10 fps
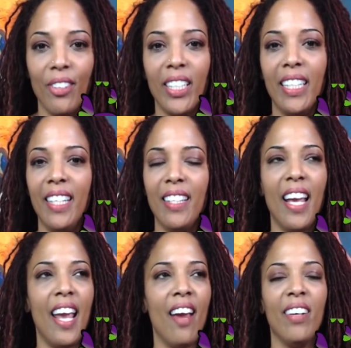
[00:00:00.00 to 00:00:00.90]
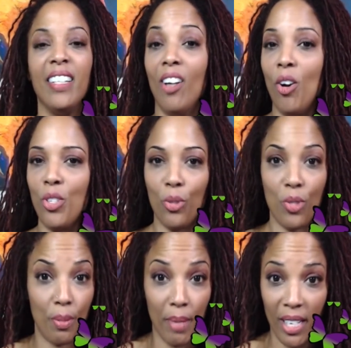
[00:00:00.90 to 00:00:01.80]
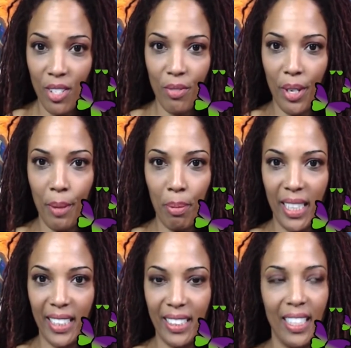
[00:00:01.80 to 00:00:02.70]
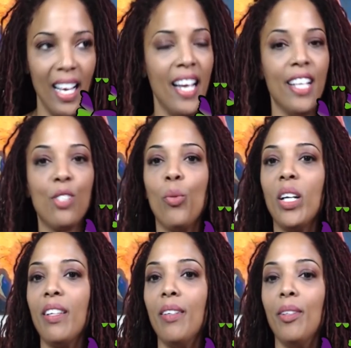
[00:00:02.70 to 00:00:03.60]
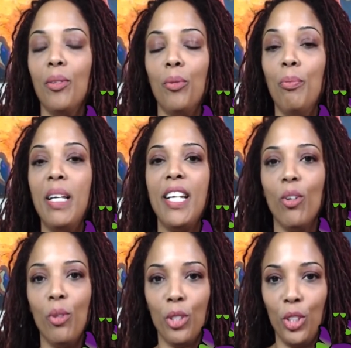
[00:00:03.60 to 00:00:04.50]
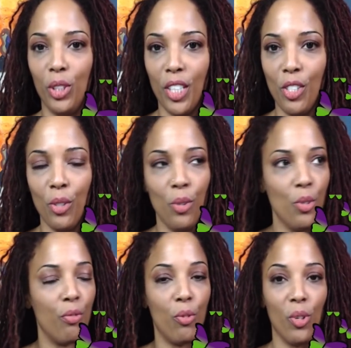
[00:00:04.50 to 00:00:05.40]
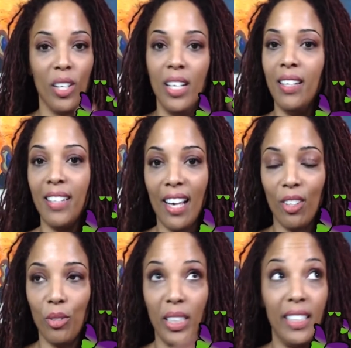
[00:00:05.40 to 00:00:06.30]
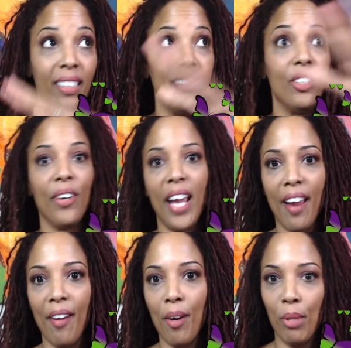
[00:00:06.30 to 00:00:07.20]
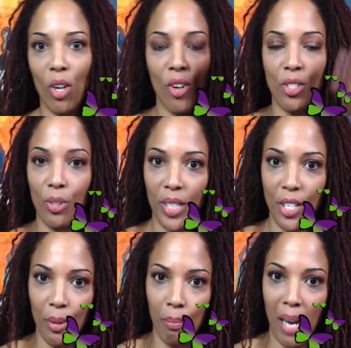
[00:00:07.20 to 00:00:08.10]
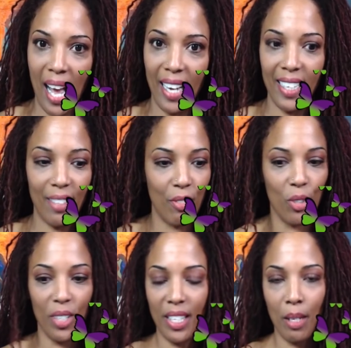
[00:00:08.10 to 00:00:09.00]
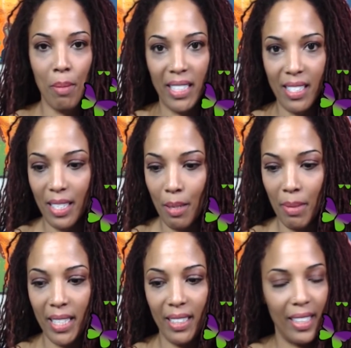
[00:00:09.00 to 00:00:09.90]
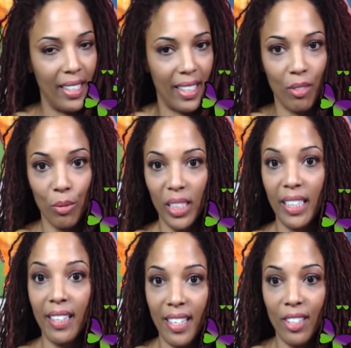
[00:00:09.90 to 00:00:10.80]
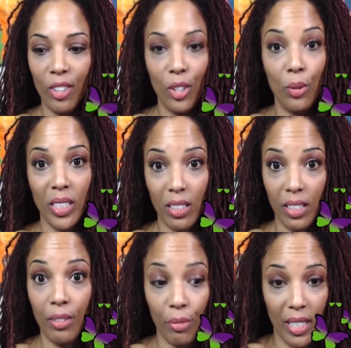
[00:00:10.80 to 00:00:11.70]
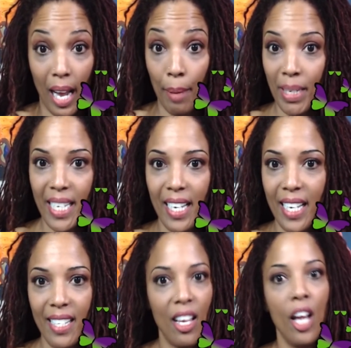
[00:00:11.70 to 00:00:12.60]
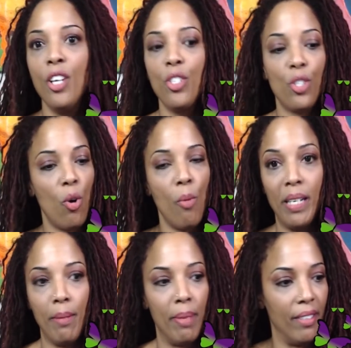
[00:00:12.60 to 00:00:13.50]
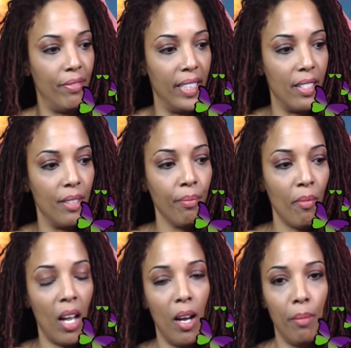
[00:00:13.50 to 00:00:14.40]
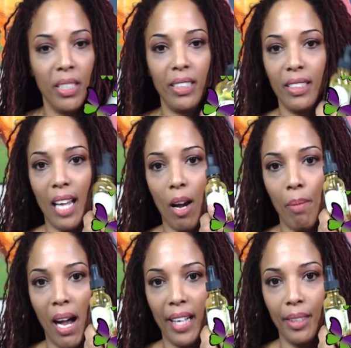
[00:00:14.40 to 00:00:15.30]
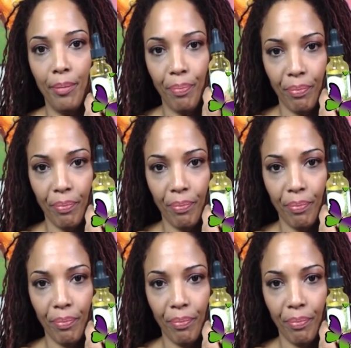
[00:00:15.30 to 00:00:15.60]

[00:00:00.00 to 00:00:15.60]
in the air. It also smells very pleasant. It's one of the many oils you can use for not only your air, but also in your body. If you know anything about cinnamon, it can really heal you. It's good for diabetes, so many benefits. This is galbanum.